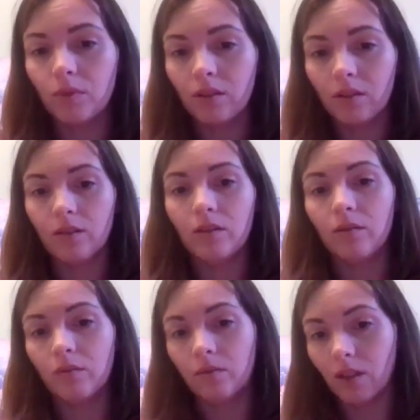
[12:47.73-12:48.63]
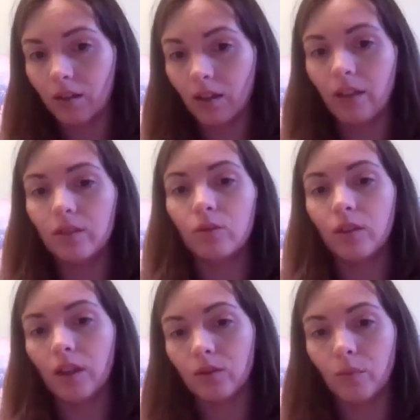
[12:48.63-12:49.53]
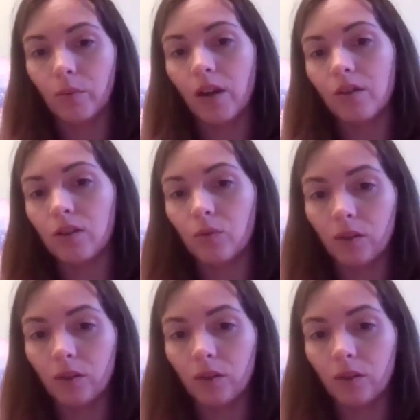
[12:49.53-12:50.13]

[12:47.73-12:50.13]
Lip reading: And then you can compare it